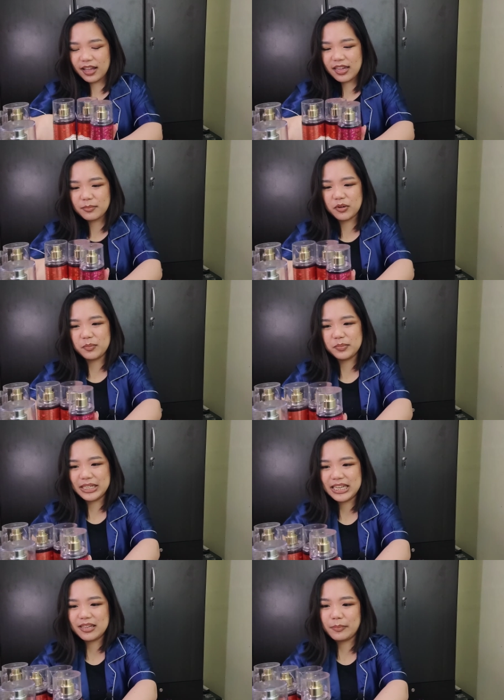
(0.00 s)
I am
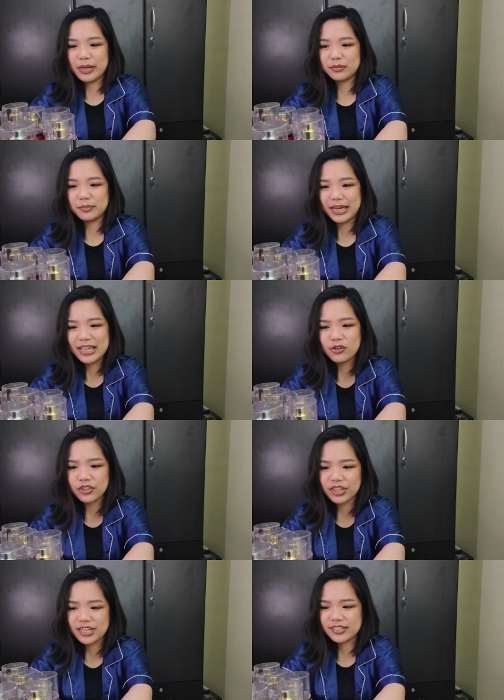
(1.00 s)
complaining about minor
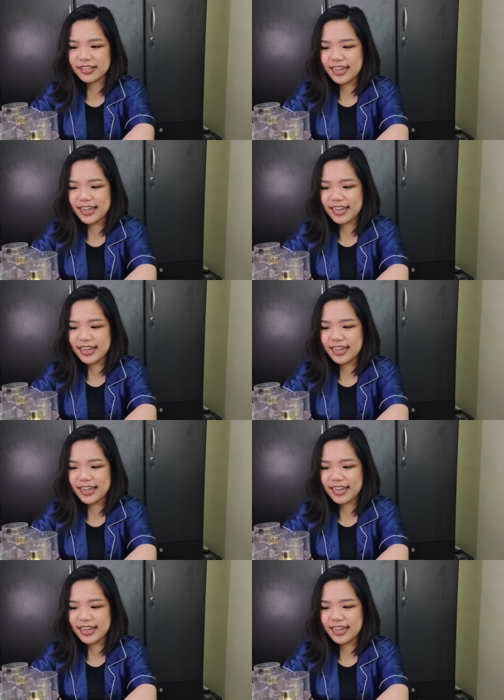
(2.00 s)
things